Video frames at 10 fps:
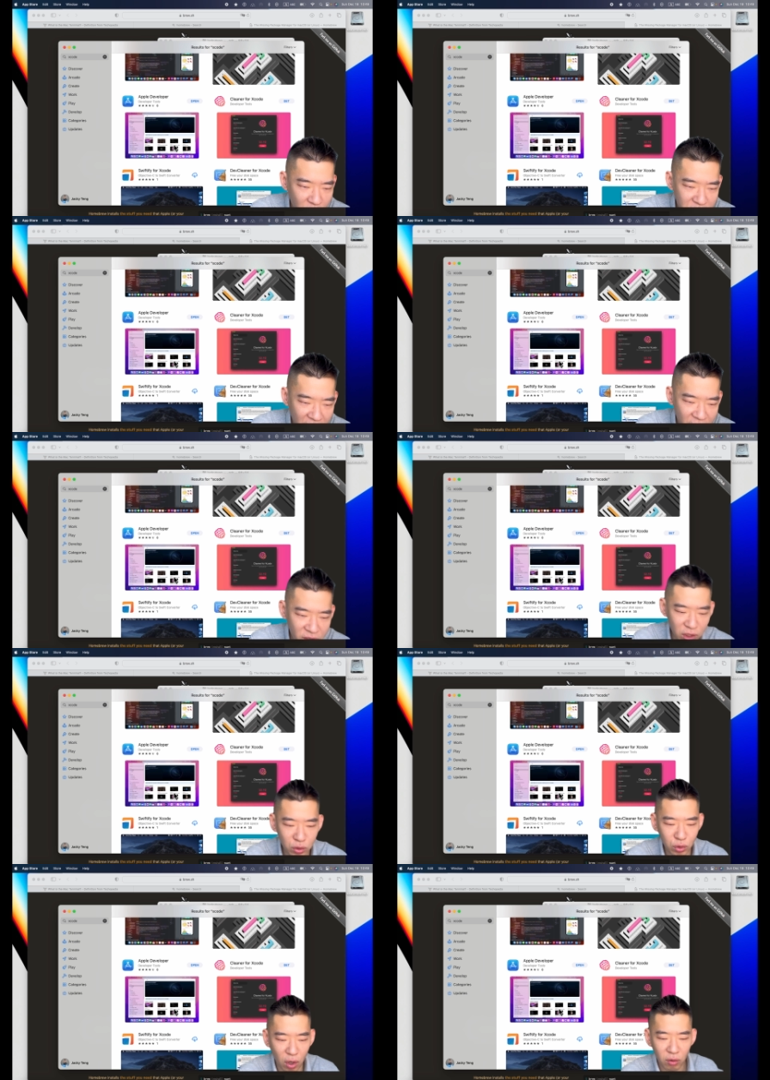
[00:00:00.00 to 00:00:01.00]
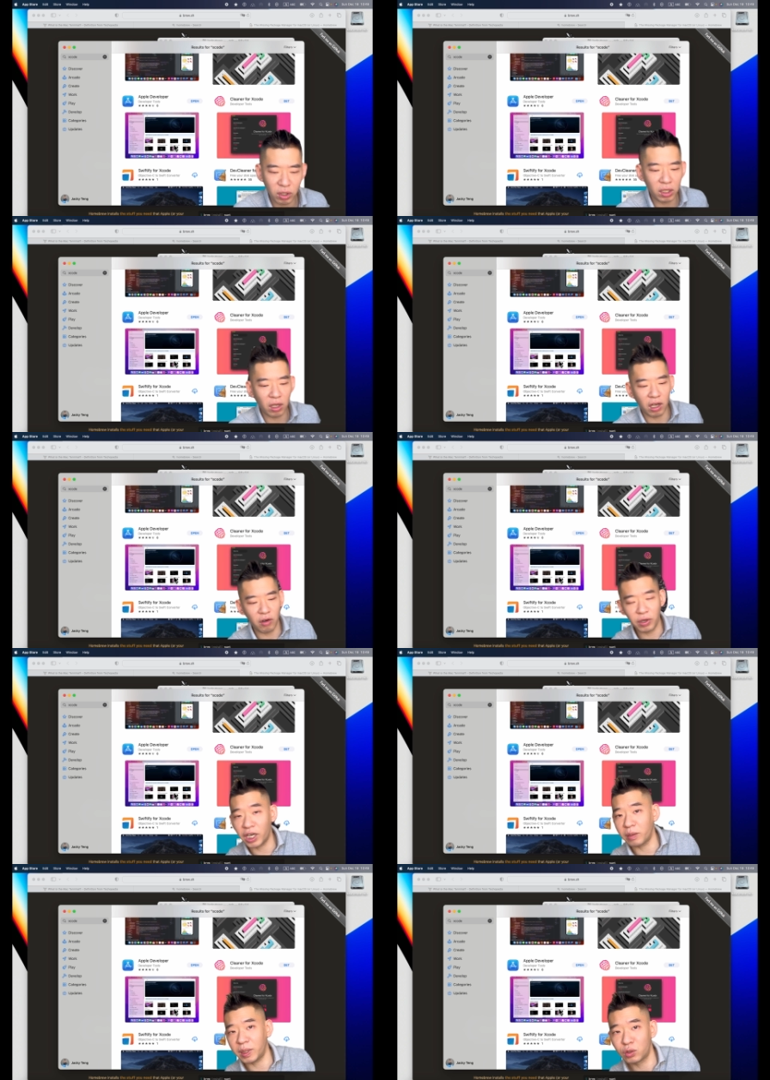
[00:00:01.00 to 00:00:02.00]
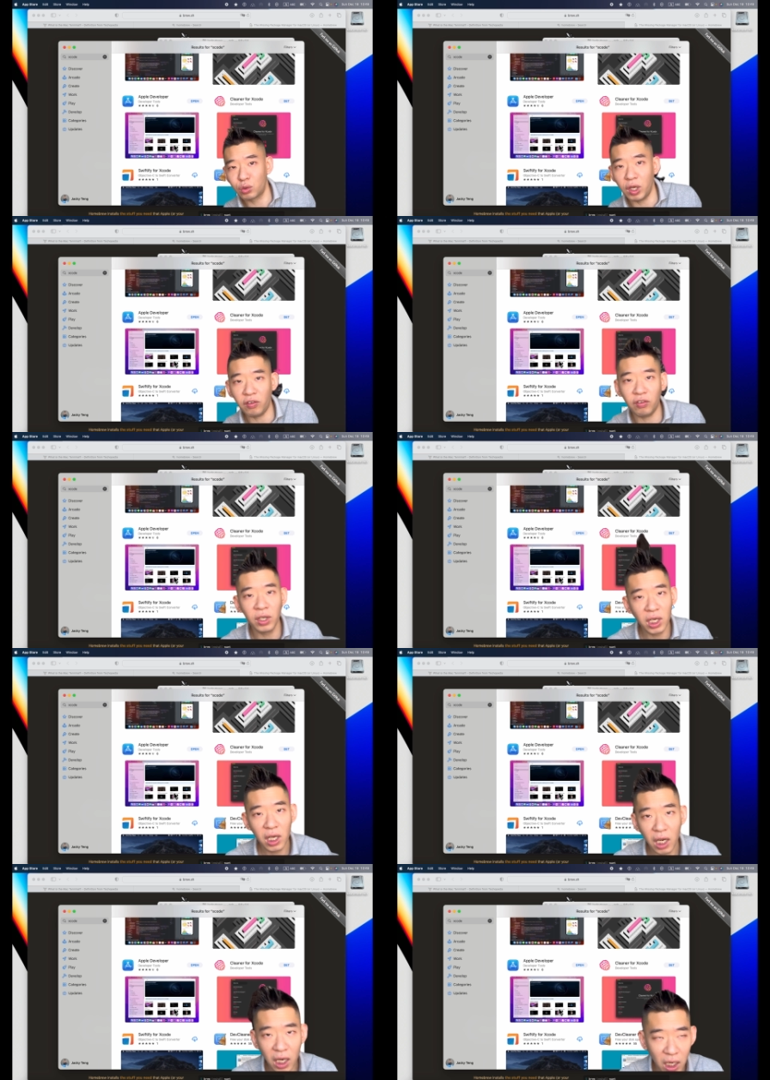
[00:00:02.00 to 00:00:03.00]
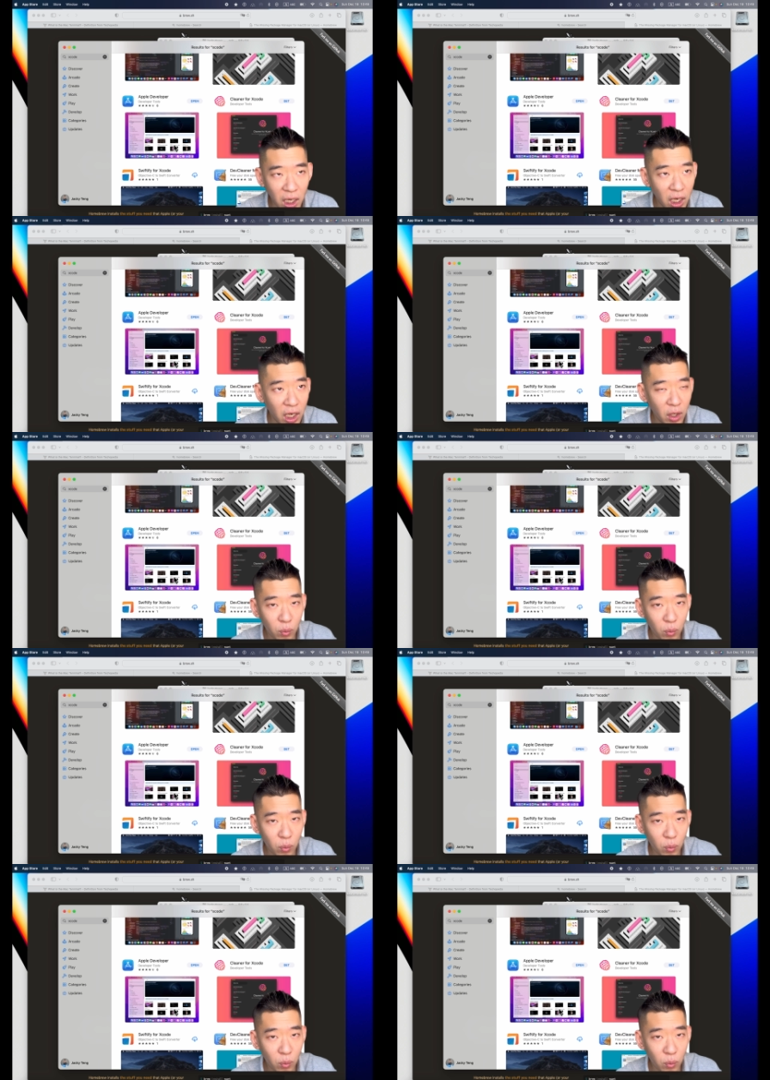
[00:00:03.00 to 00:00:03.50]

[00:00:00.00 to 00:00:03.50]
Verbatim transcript: be having a tutorial uh, regarding about Swift, uh,